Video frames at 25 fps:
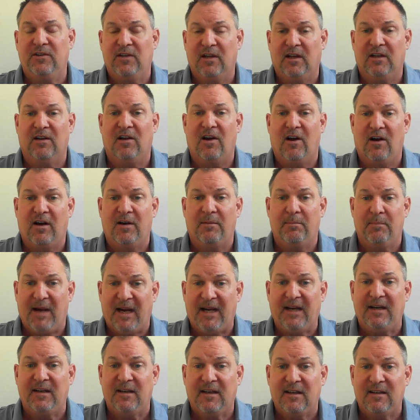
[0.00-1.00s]
the lawn
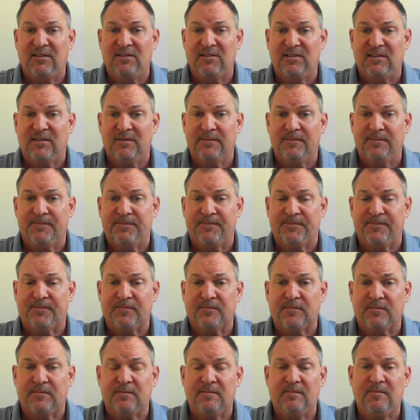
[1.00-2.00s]
maintenance
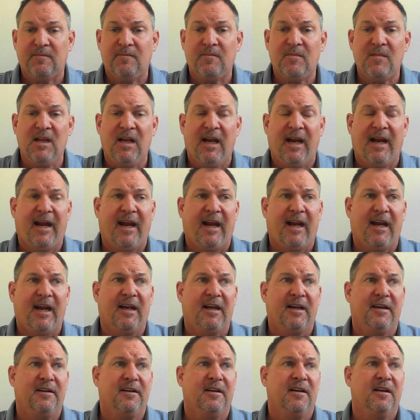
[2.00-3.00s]

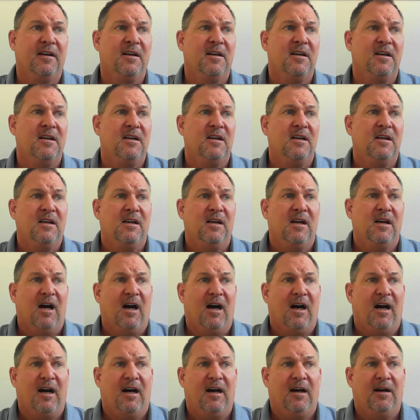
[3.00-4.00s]
and,
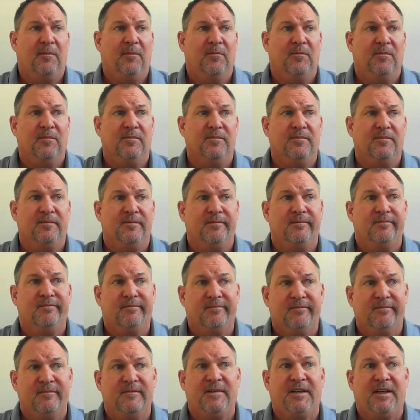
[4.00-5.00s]

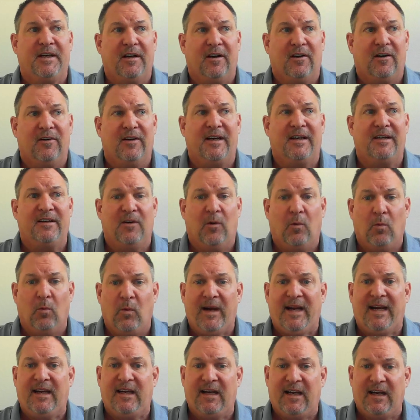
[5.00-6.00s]
and the
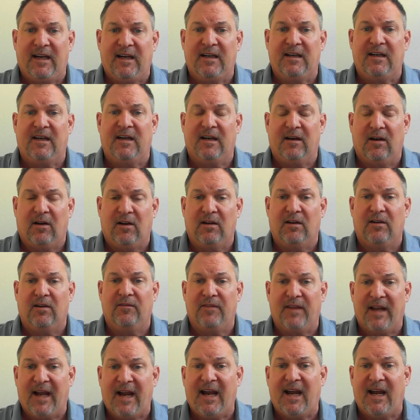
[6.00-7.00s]
weeding and all of
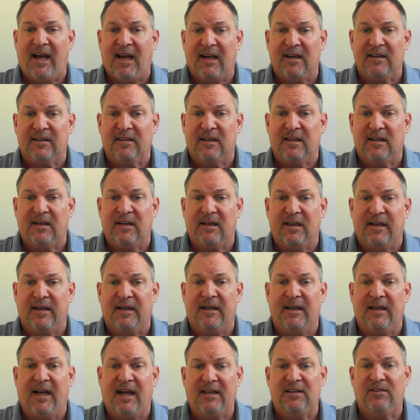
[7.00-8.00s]
that, and
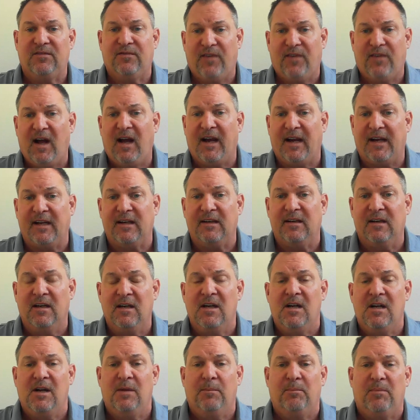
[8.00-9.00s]
that's fine.
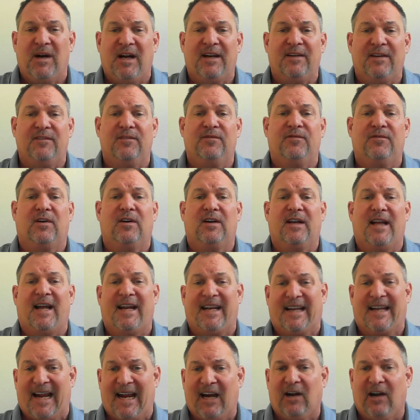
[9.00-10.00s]
But for
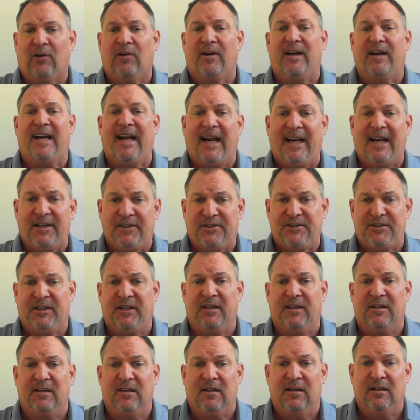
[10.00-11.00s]
like
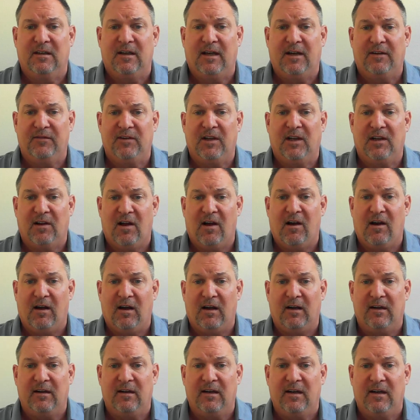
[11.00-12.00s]
aeration of the
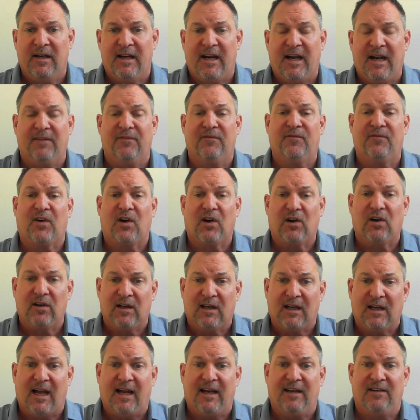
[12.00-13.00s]
lawn and
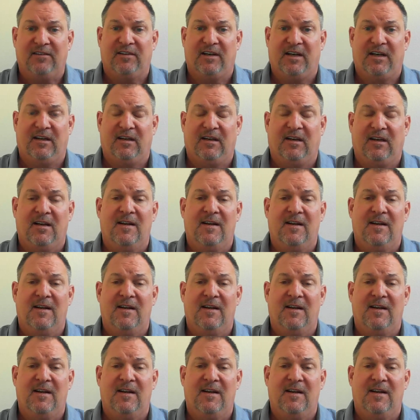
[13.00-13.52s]
fertilizing,